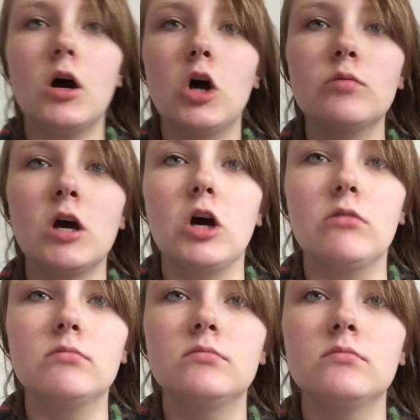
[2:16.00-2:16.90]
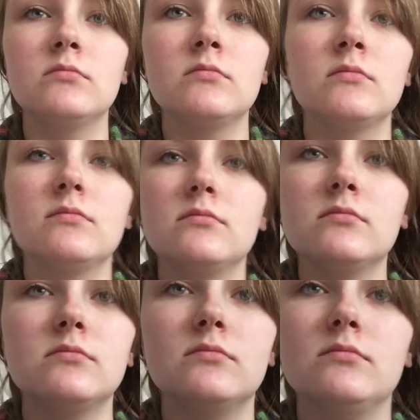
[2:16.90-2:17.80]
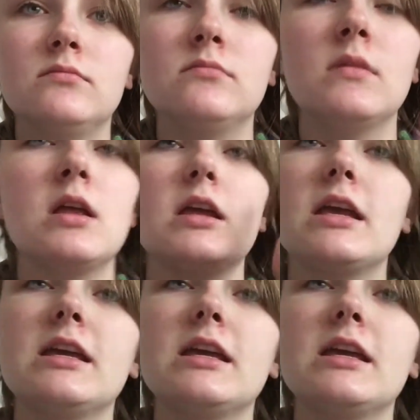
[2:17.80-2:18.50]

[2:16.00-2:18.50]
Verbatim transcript: Oh no. Mm-mm.